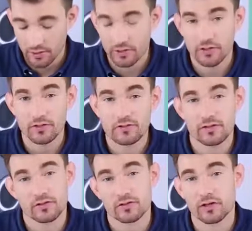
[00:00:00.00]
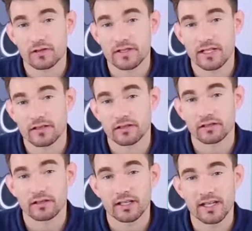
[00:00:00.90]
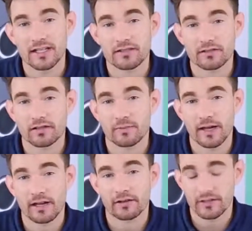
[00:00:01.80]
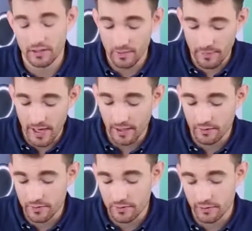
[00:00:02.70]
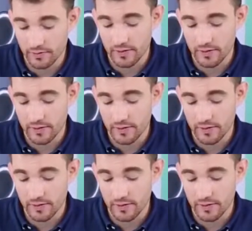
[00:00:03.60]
To use the soil sensor, insert the batteries on the back of the soil